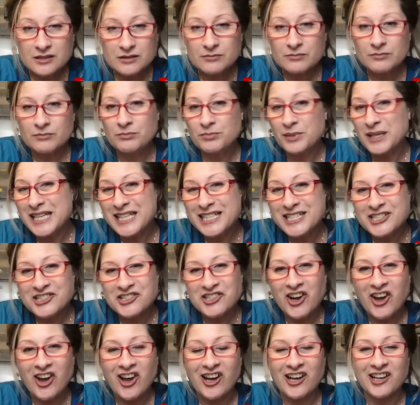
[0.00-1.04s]

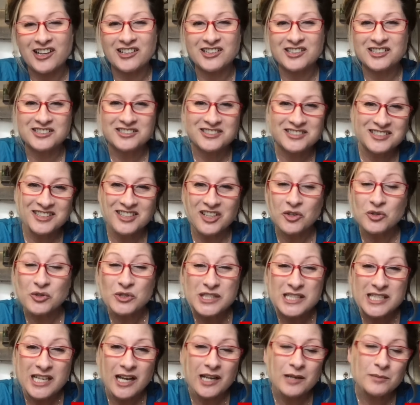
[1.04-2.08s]
Bichon,
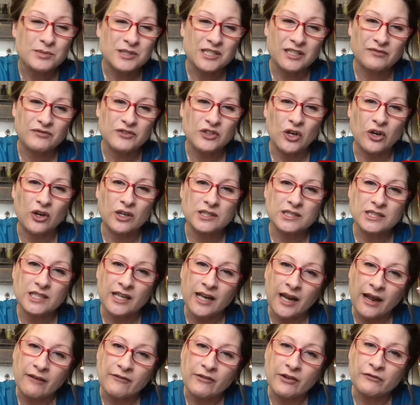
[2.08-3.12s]
those types of dogs that
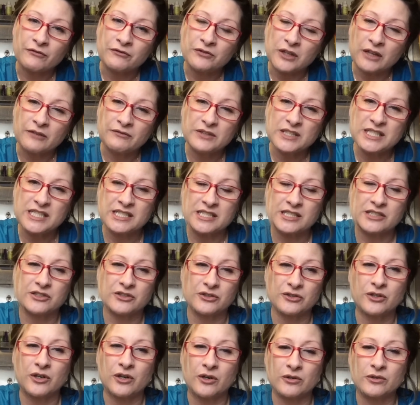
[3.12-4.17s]
have a fluffy
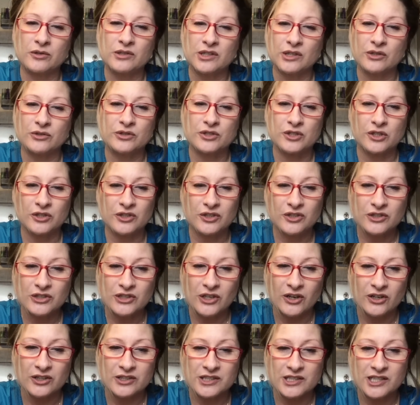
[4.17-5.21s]
scissor coat. Those are your
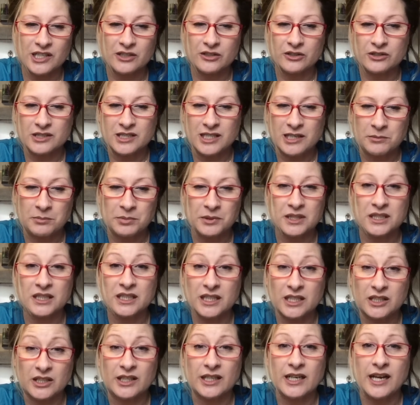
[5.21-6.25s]
dogs that are typically
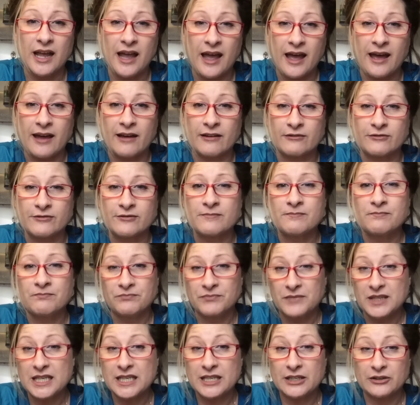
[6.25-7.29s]
going to have
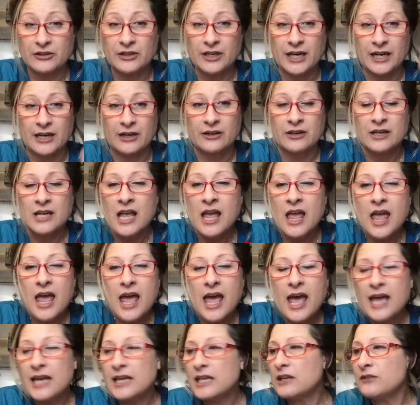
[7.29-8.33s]
ear hair.
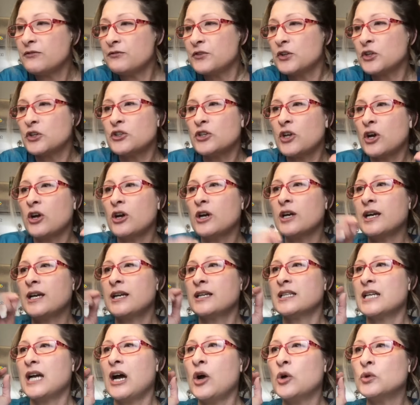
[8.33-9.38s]
And if your dog
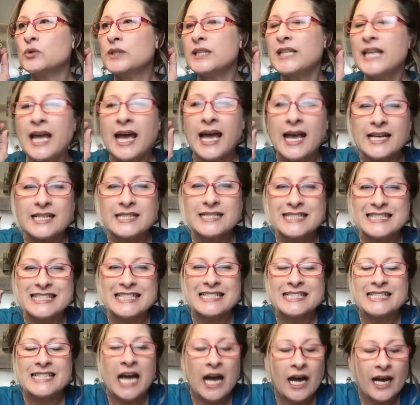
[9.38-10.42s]
only has the
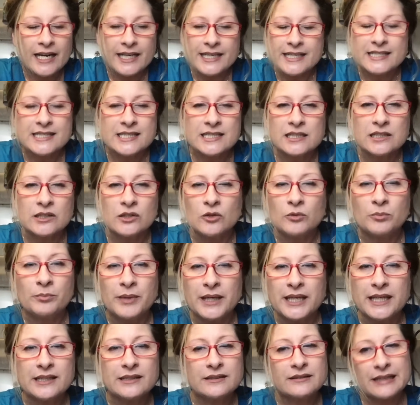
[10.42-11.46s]
tiniest little
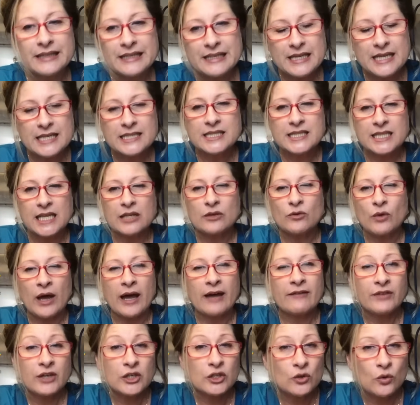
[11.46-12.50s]
bit, like let's say you
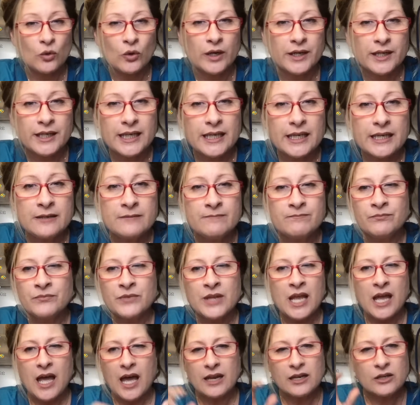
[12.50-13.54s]
have a Yorkie
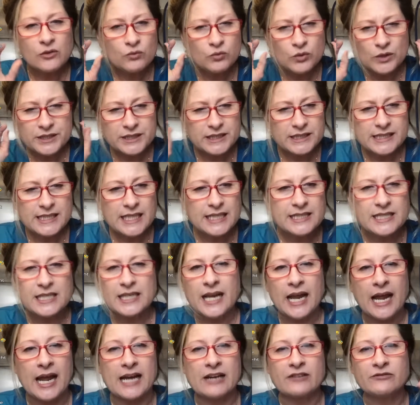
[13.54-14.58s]
and he really doesn't
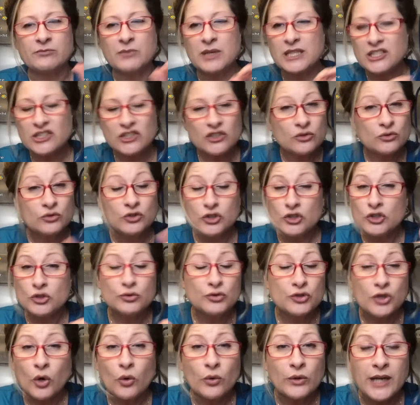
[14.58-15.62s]
have much, you
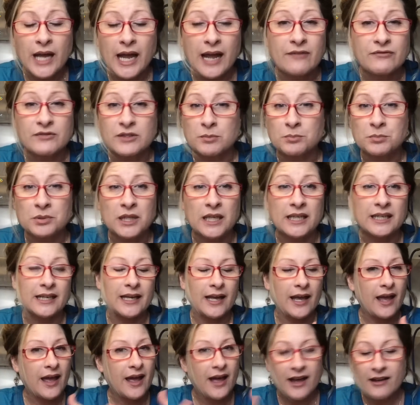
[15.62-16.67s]
don't have to pluck
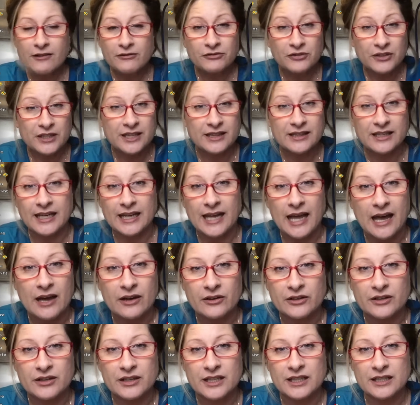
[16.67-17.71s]
everything out
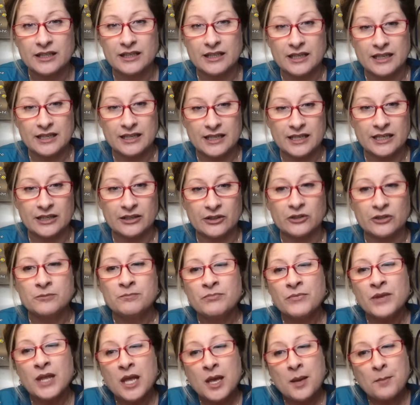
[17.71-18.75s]
of the ear.
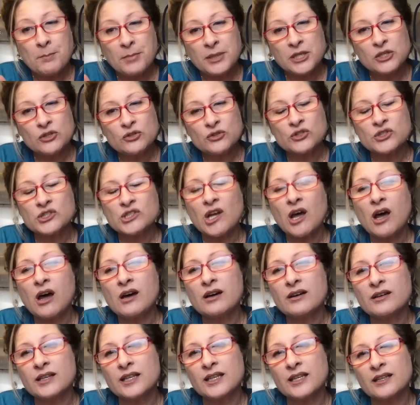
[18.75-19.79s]
But you
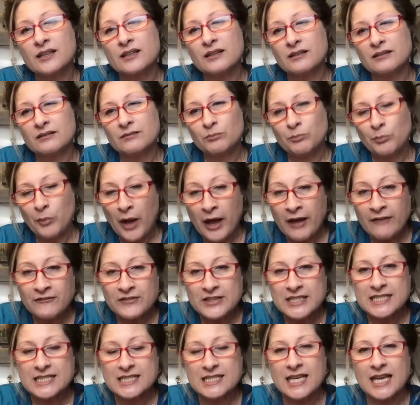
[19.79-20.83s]
saw in
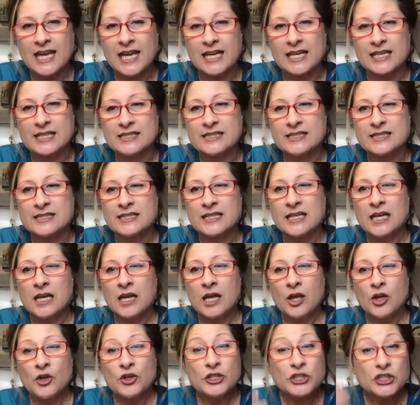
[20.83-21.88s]
Buffy's case,
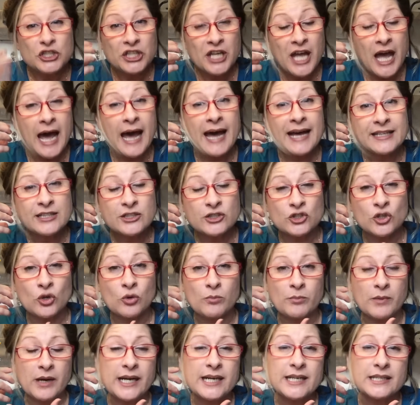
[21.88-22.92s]
she had so
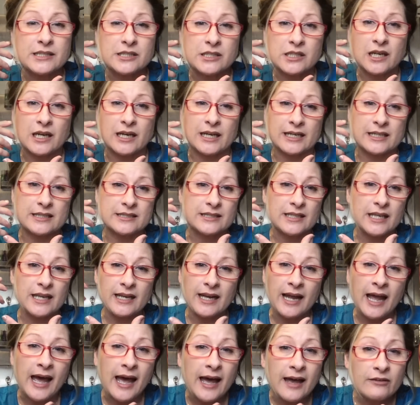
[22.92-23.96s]
much, guys, and
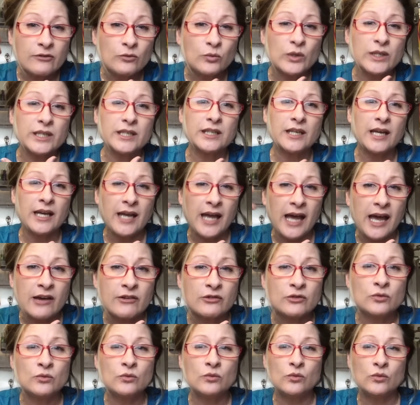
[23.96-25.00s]

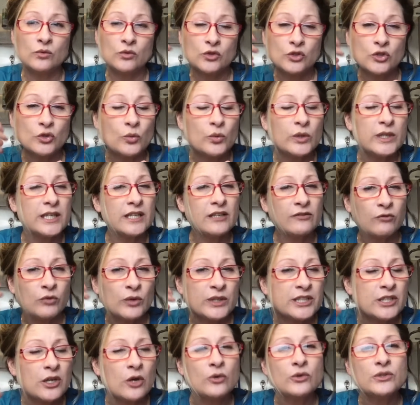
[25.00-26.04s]
if we
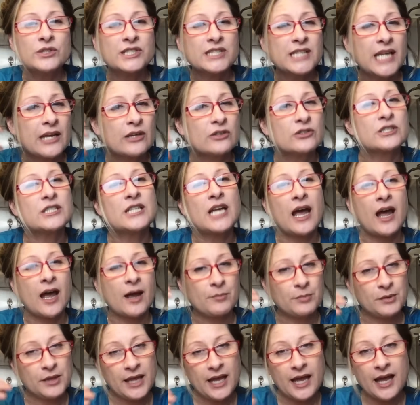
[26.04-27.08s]
don't stay on
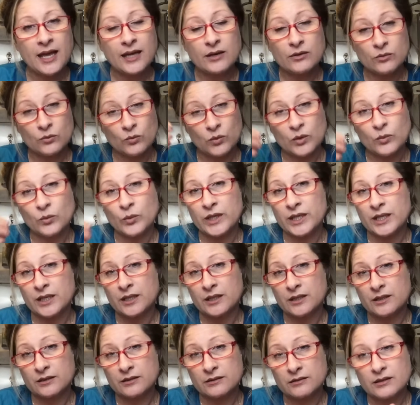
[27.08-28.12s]
top of that when we
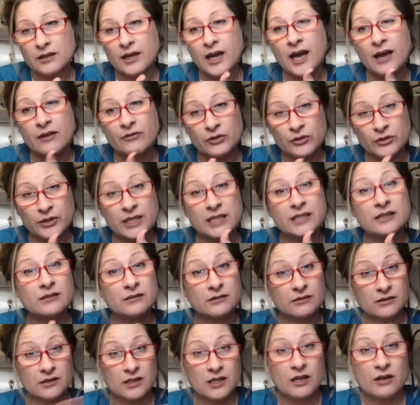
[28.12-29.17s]
have her in
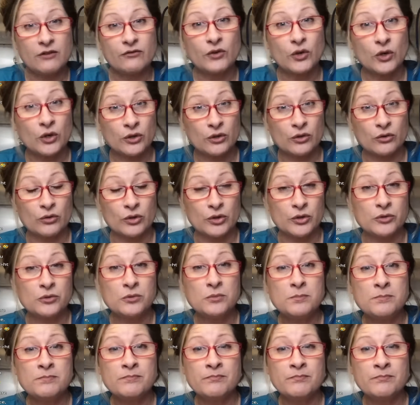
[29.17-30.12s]
for her groom,